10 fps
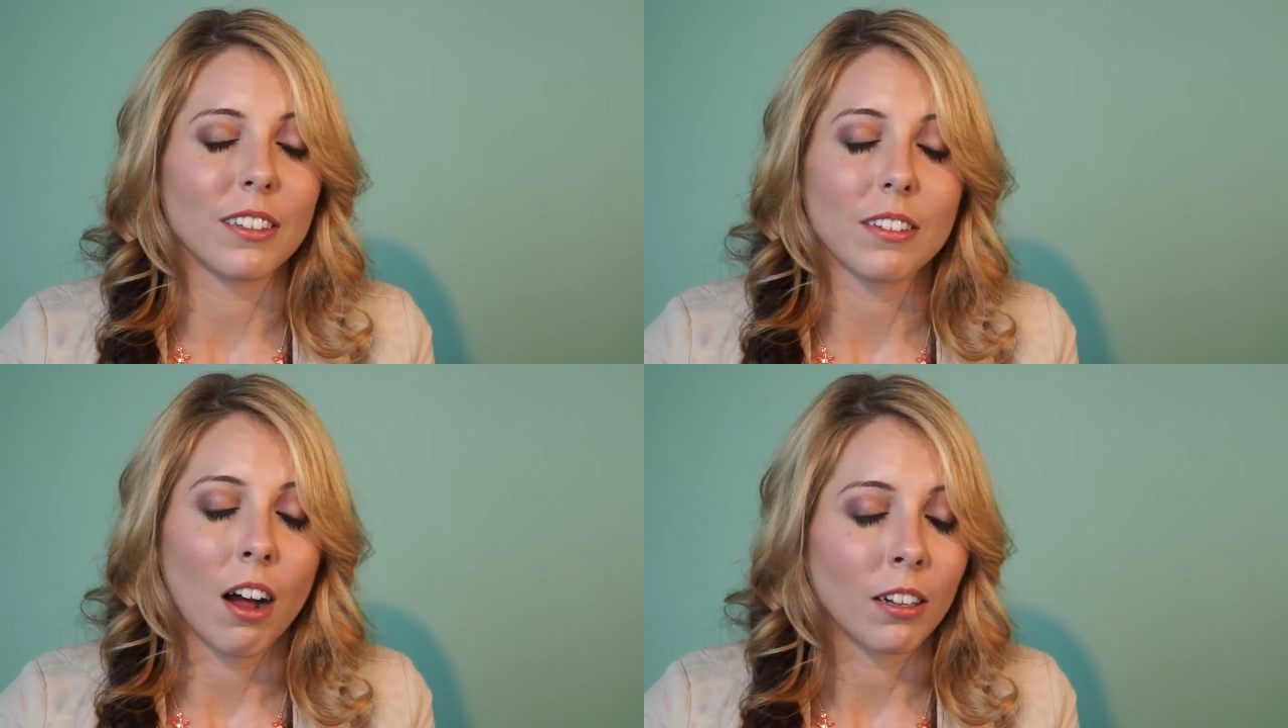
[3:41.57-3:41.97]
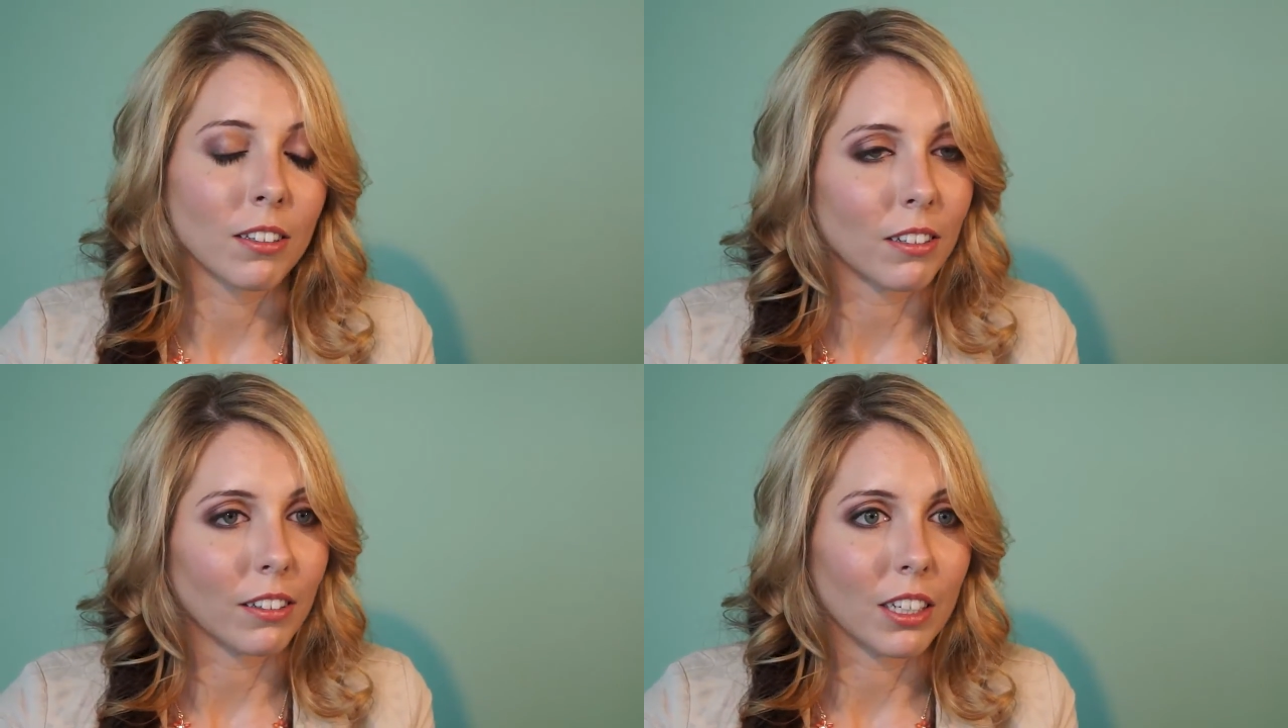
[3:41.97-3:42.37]
It's
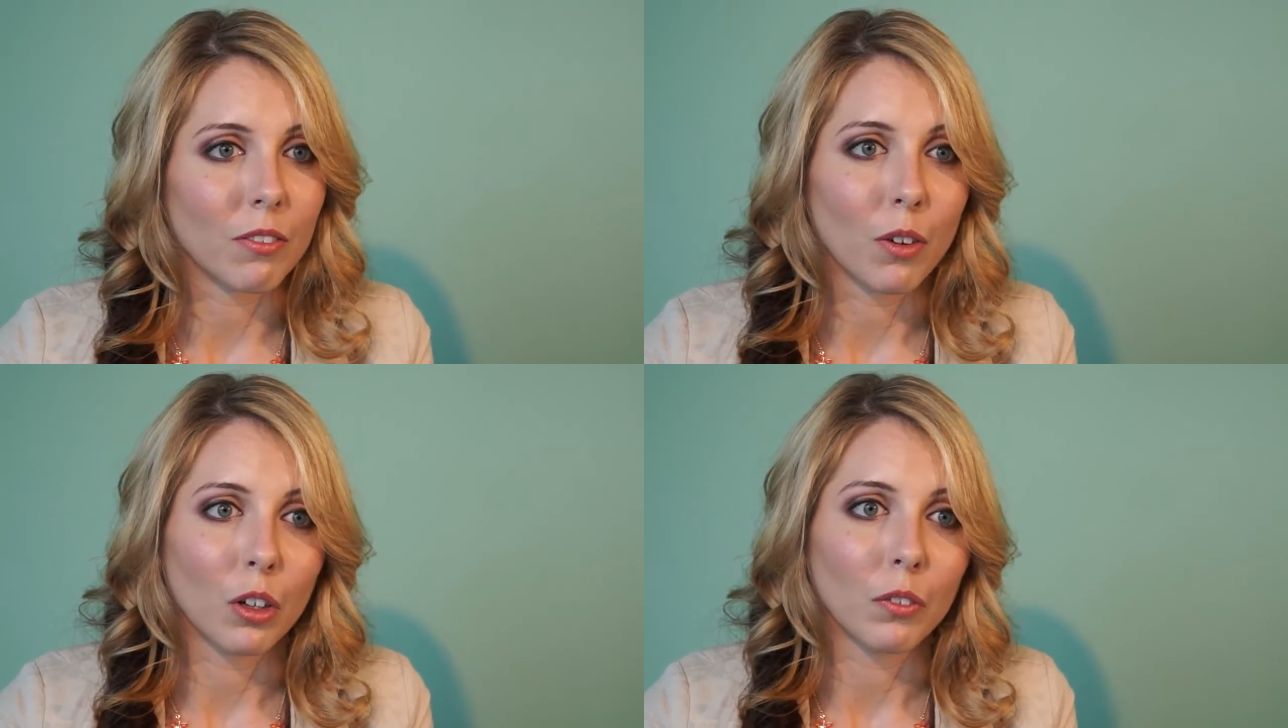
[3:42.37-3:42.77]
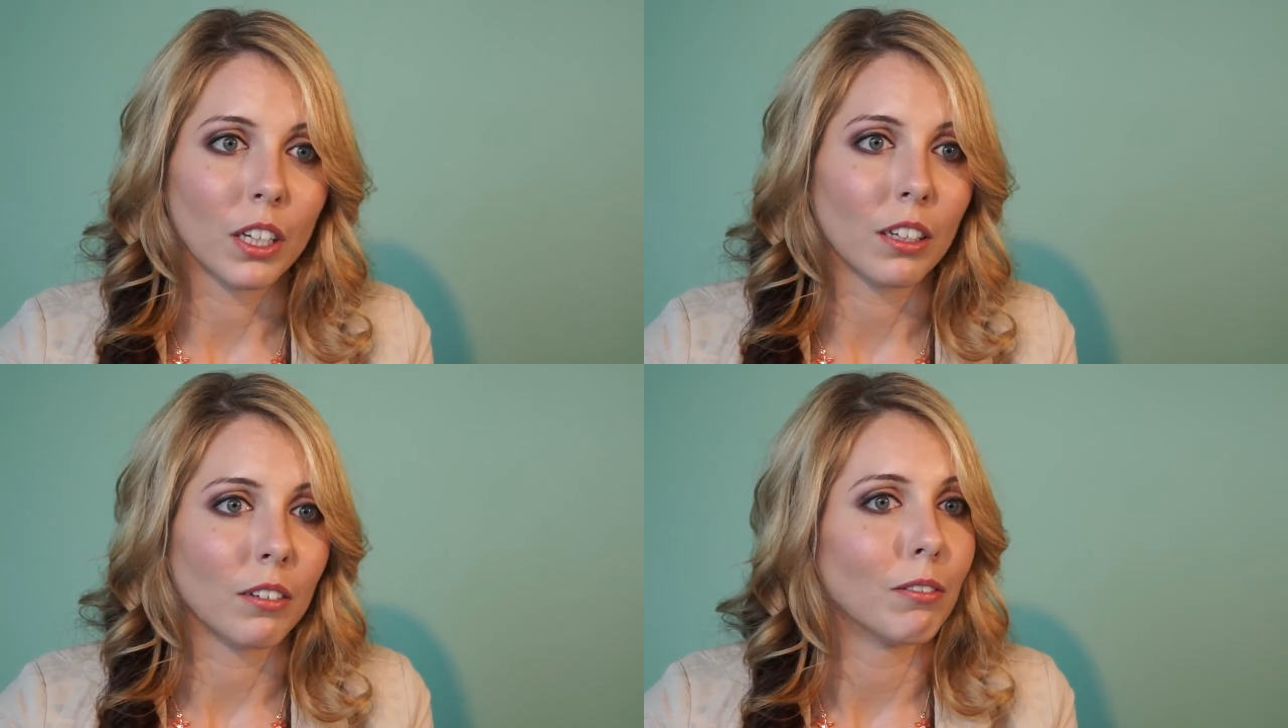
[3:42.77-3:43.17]
constantly
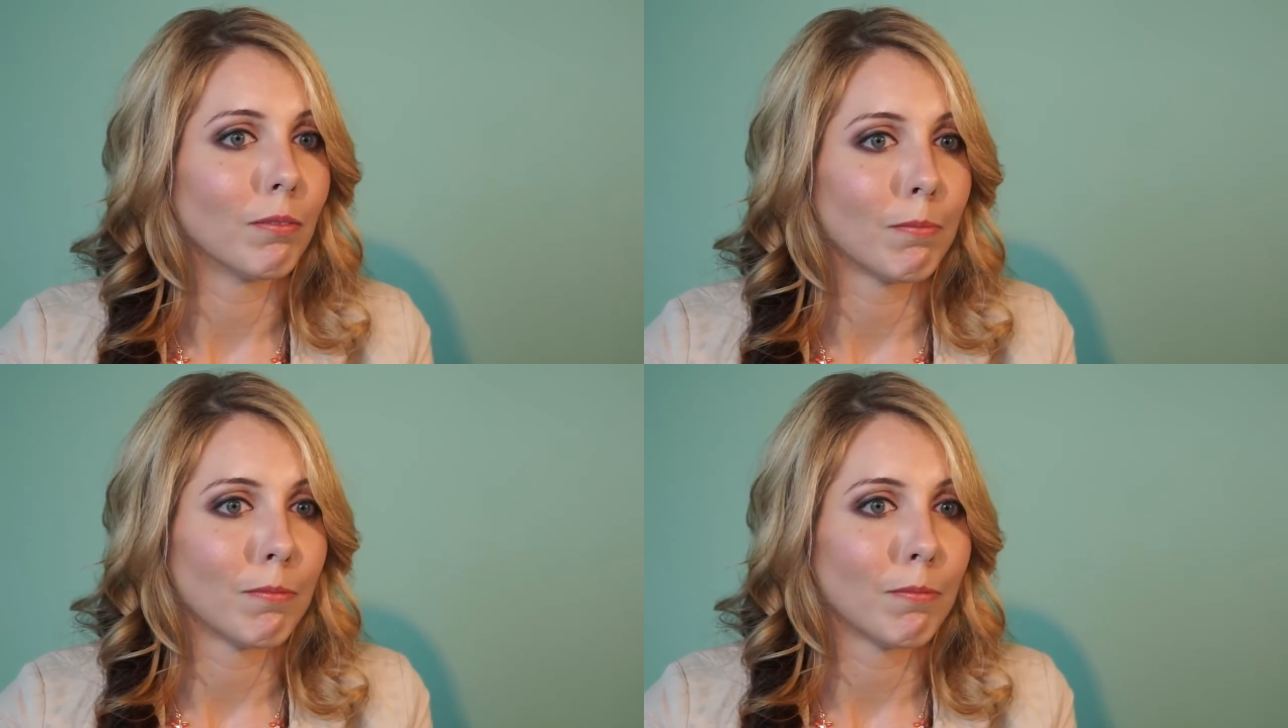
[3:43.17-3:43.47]
evolving.